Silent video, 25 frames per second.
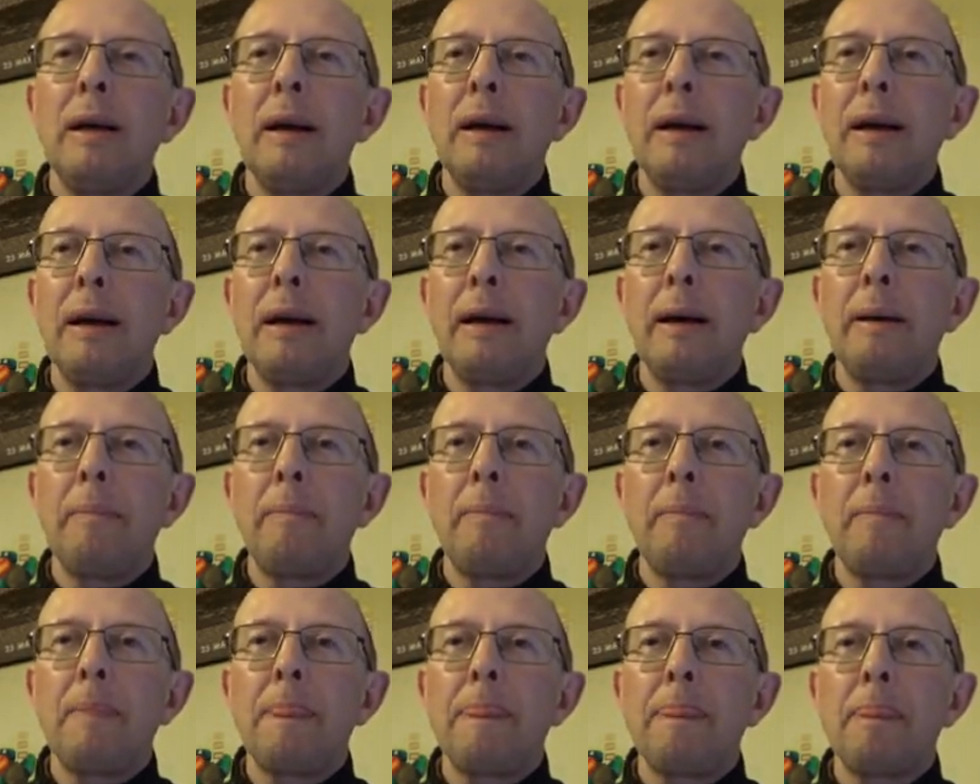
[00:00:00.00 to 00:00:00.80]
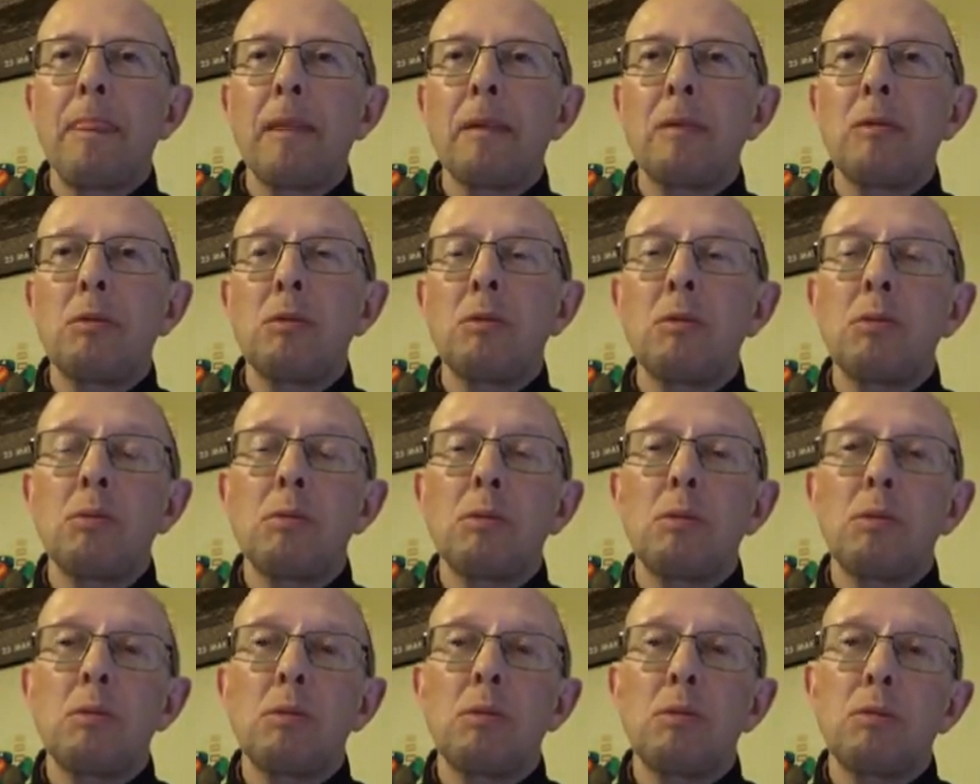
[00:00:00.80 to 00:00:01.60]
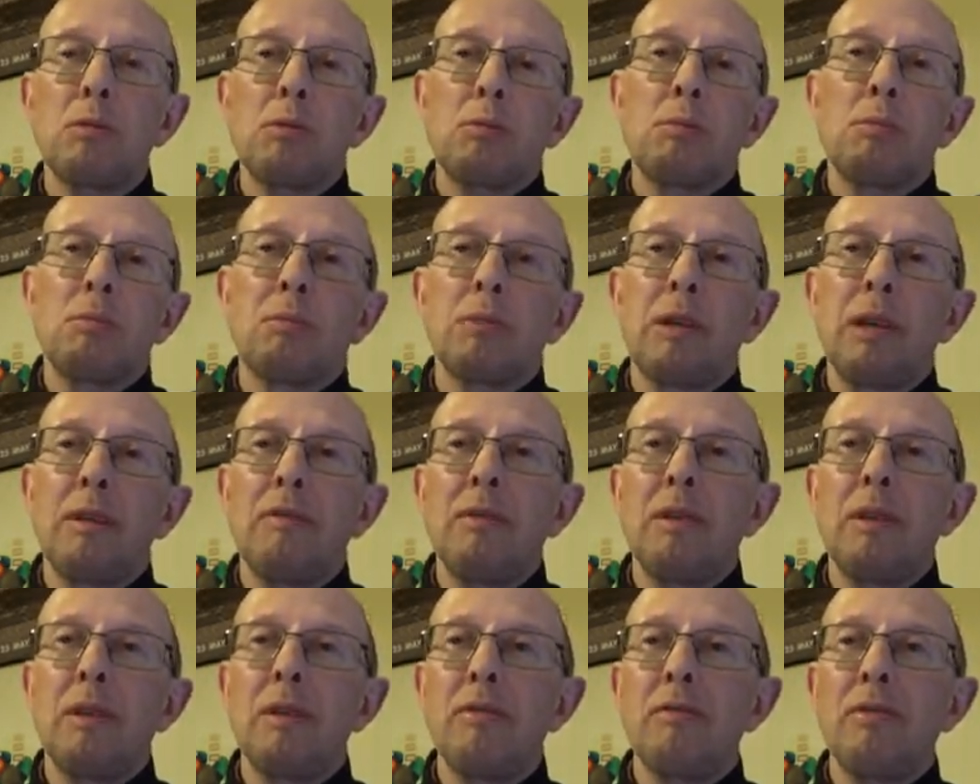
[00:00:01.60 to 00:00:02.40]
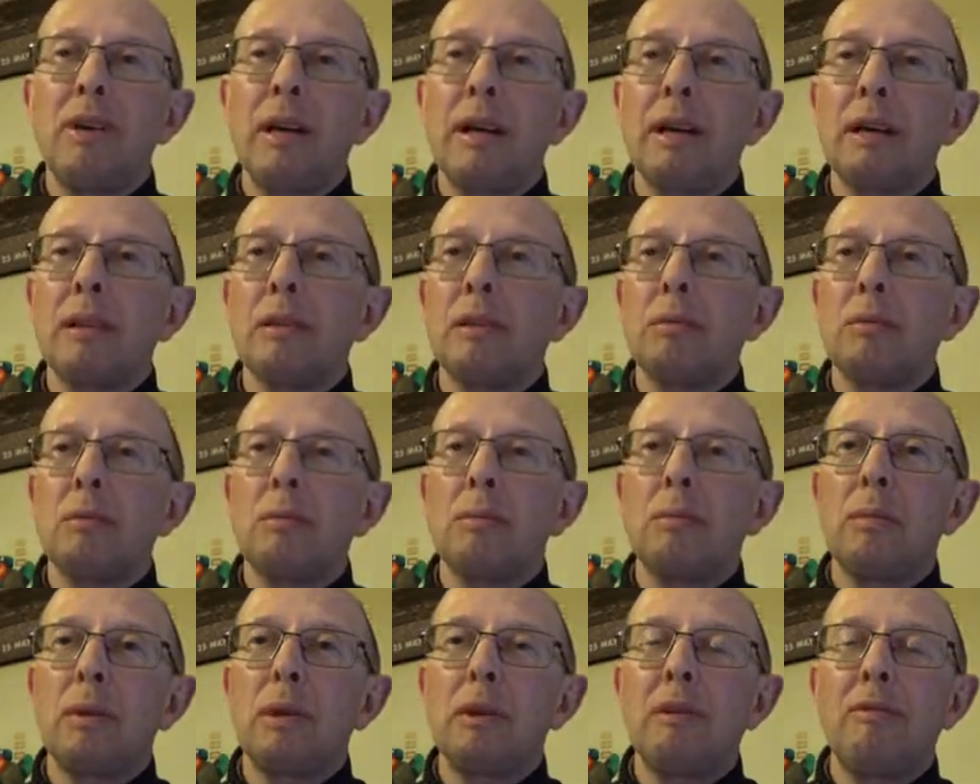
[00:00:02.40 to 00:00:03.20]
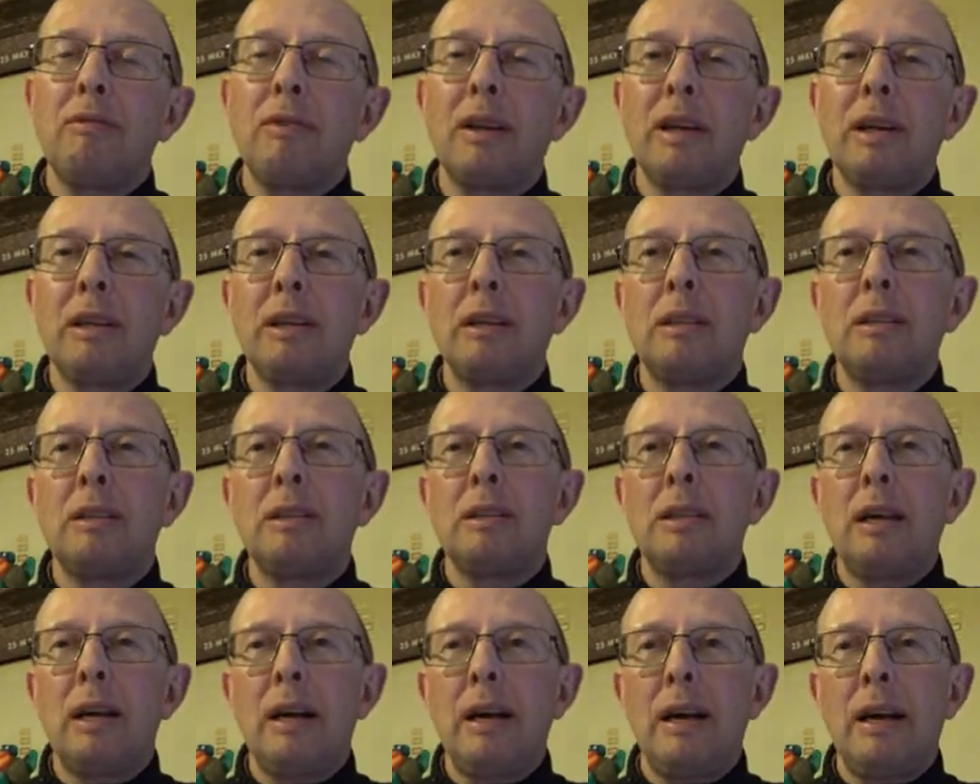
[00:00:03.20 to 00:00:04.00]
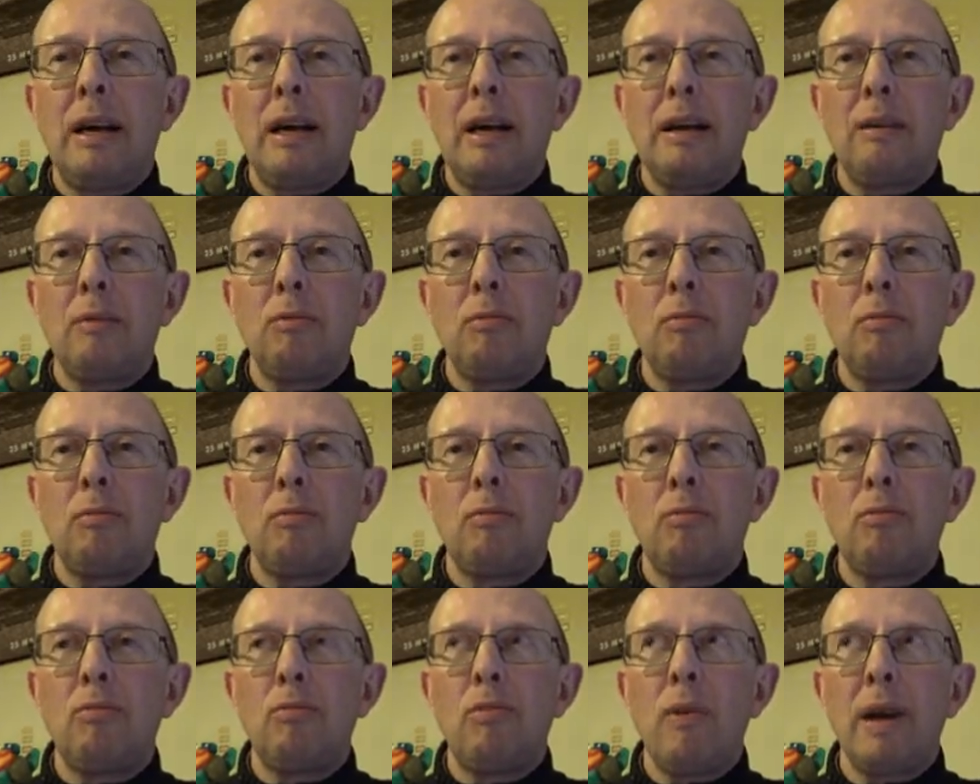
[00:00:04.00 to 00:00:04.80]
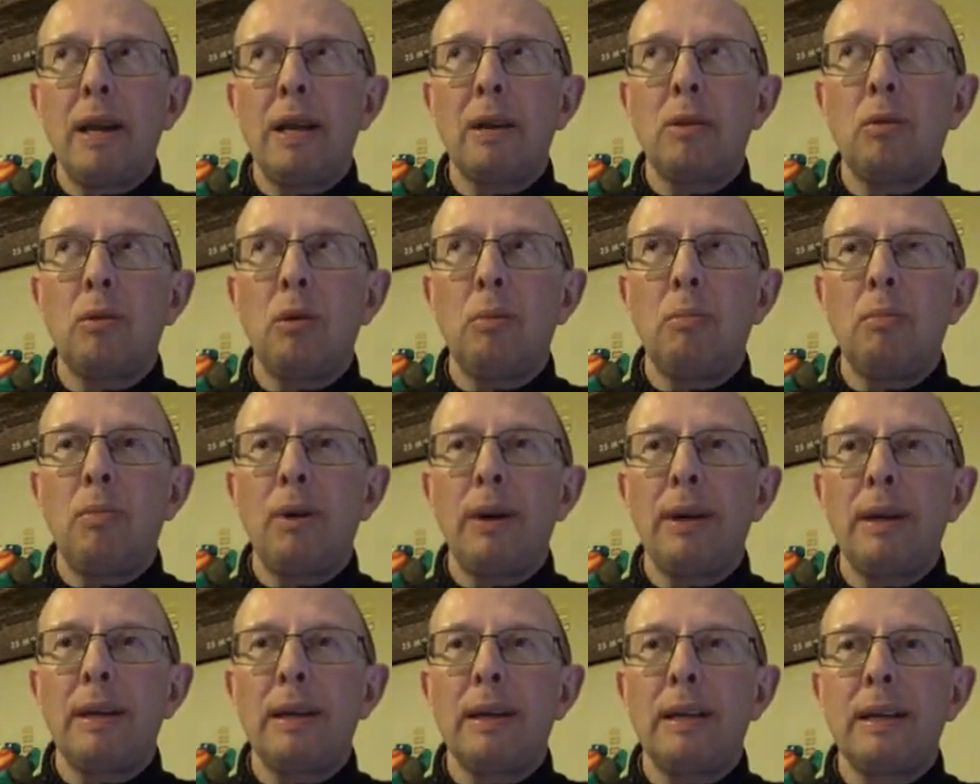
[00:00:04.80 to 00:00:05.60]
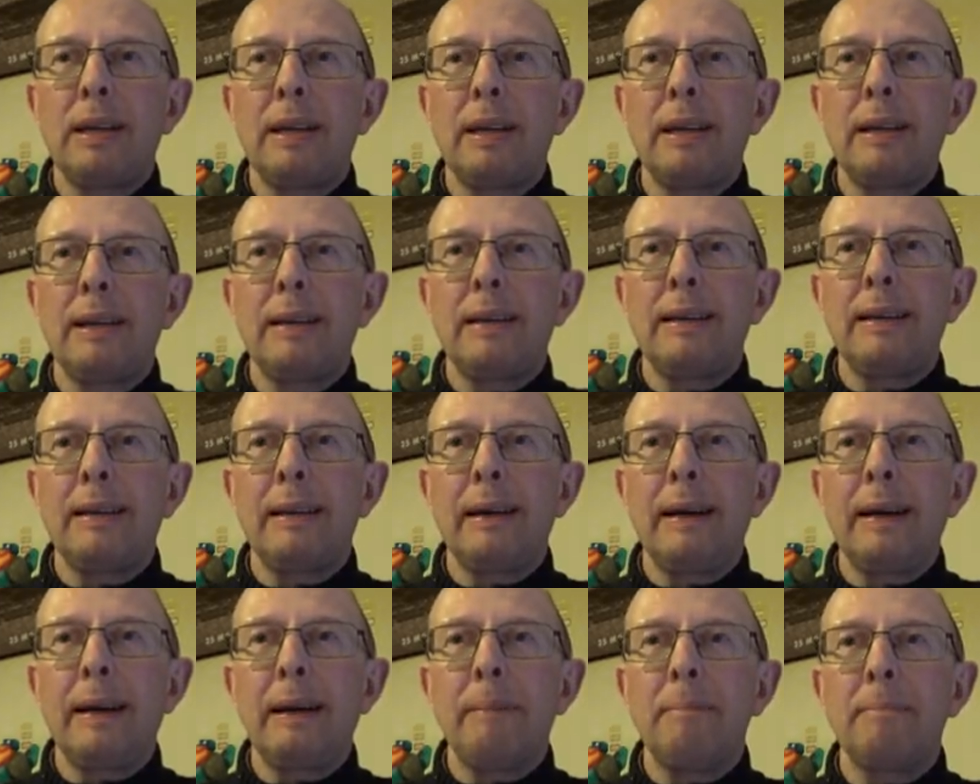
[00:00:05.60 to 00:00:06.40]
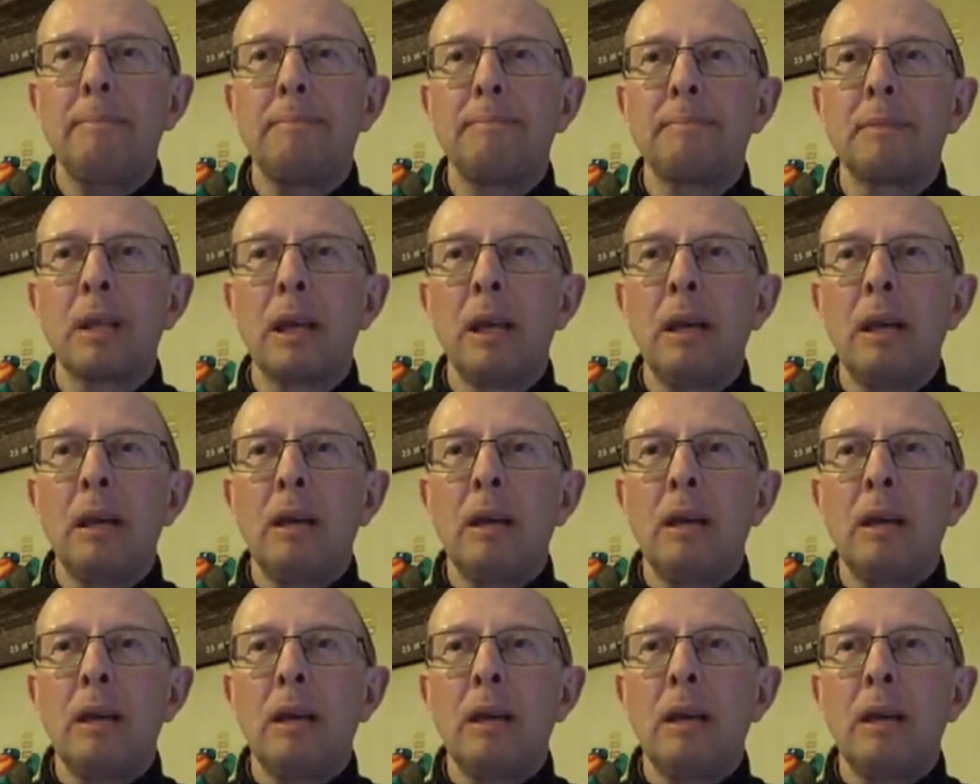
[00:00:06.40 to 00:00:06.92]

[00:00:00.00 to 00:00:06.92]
Um, so it was given the fact that we've had a record breaking. Um,